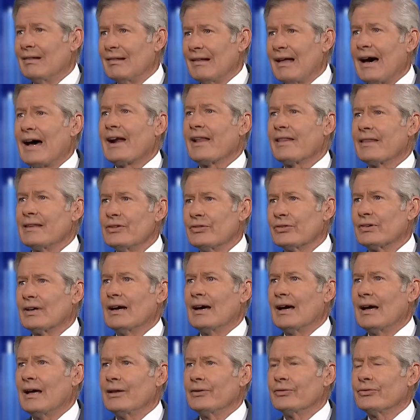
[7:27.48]
lot of these
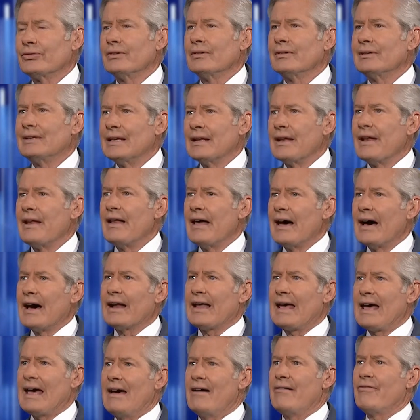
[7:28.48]
guys did
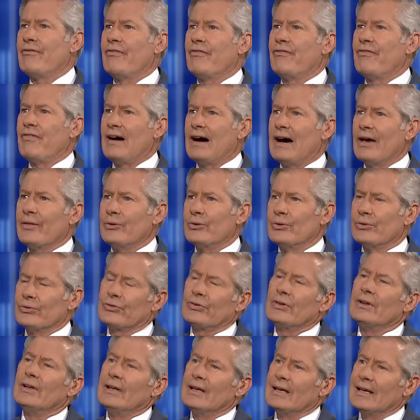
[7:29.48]
not have
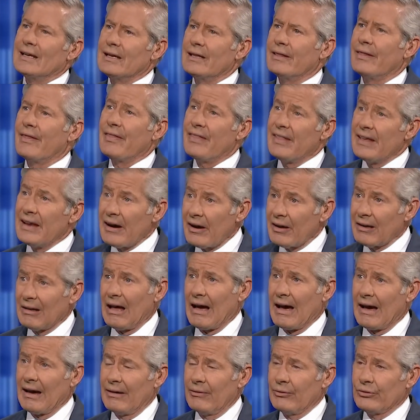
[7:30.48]
fathers in their
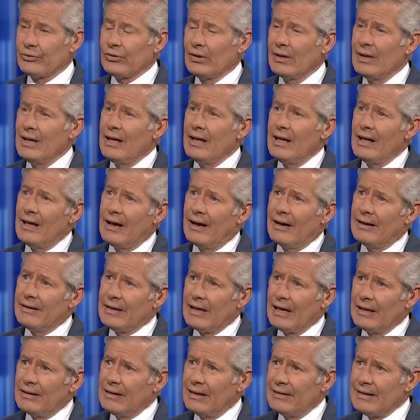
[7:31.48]
lives.
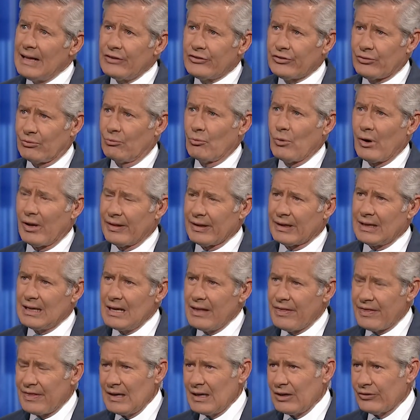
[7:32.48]
And that's one of the
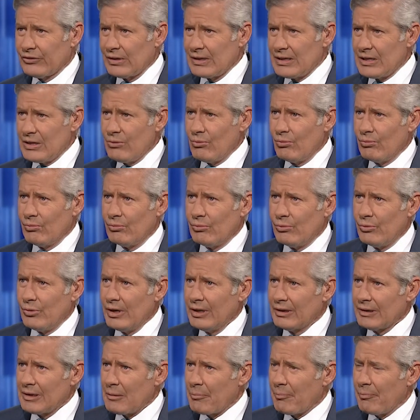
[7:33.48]
key things that you
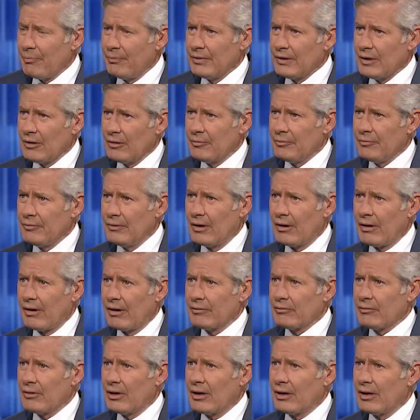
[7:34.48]
really
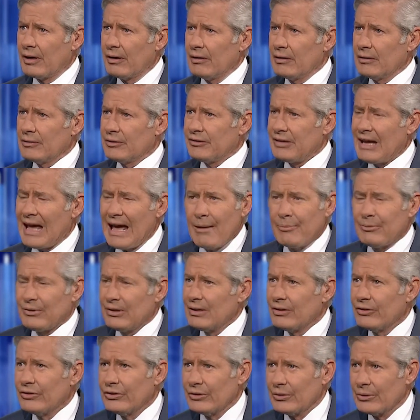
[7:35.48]
are tapped
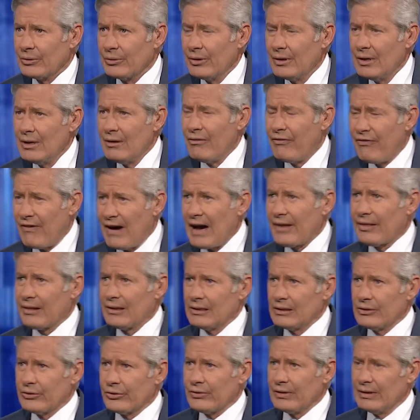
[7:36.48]
into,
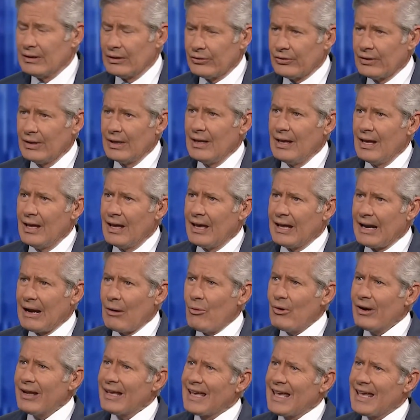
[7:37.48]
fatherlessness. And I
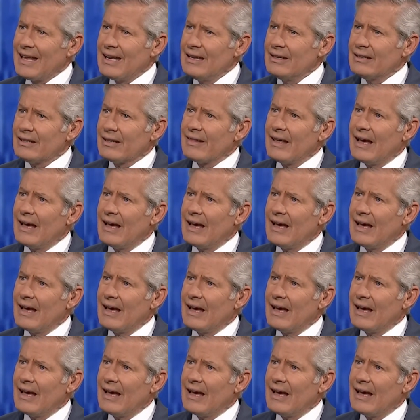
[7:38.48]
want to get into